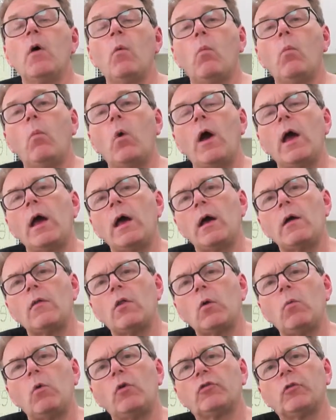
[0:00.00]
Where
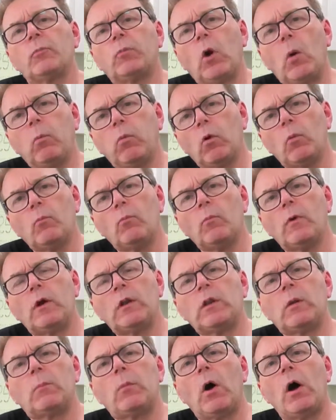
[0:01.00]
there was a problem
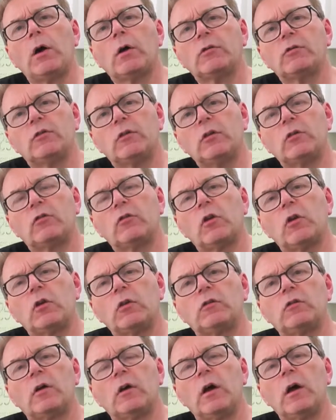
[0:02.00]
in the past is
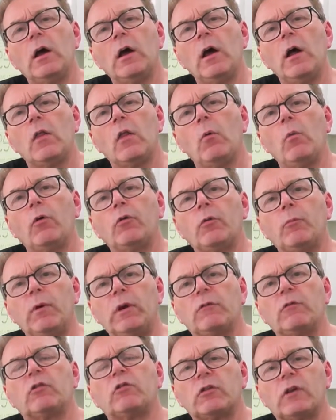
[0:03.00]
that there was a
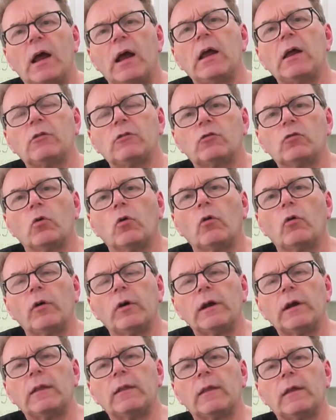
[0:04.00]
bit of a scare
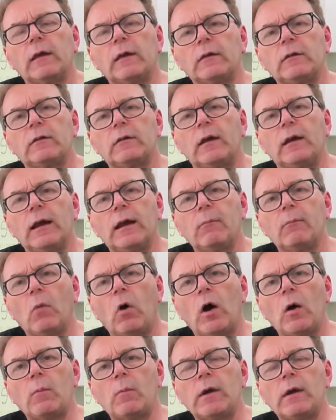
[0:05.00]
story that it
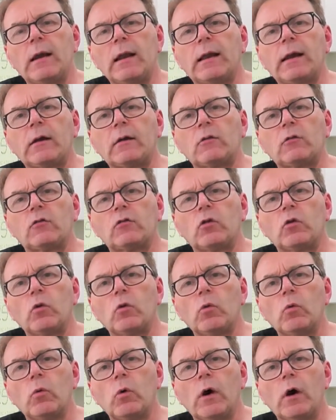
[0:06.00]
might be linked
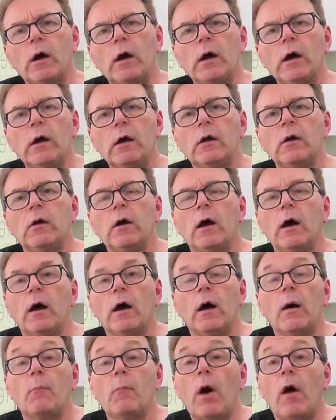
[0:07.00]
to
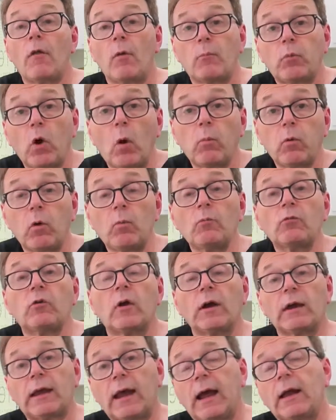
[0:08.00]
other problems
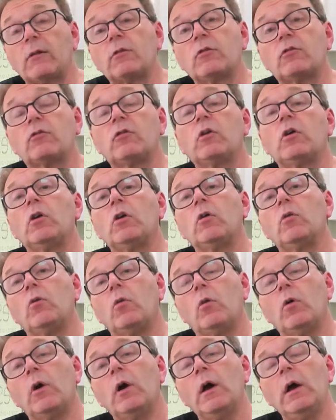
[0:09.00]
like cancer,
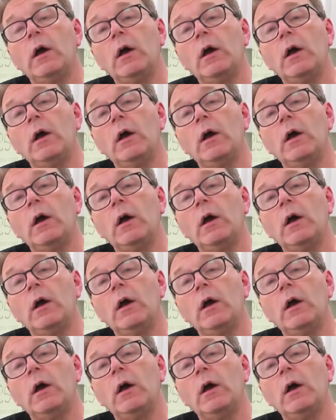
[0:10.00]
or